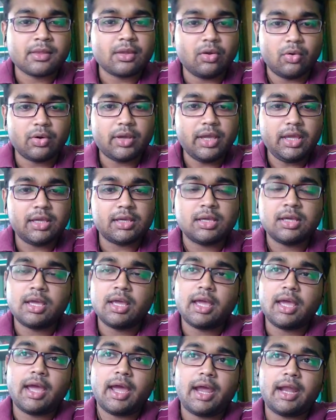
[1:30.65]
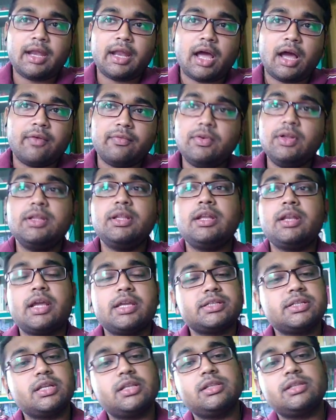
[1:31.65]
Okay, and after that I
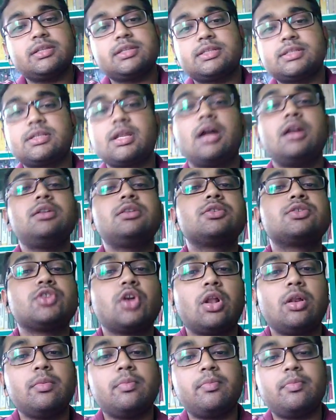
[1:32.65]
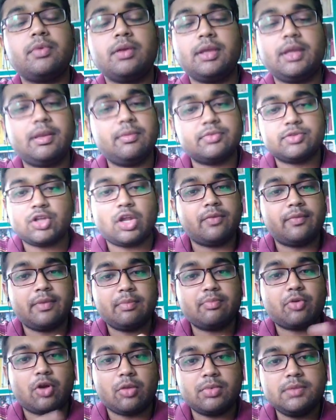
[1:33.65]
shall start solving
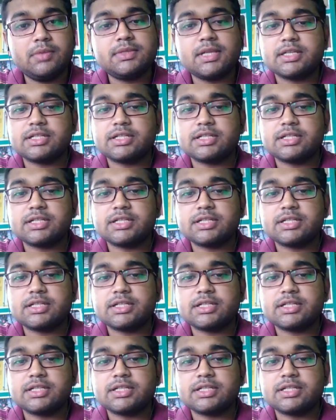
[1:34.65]
problems.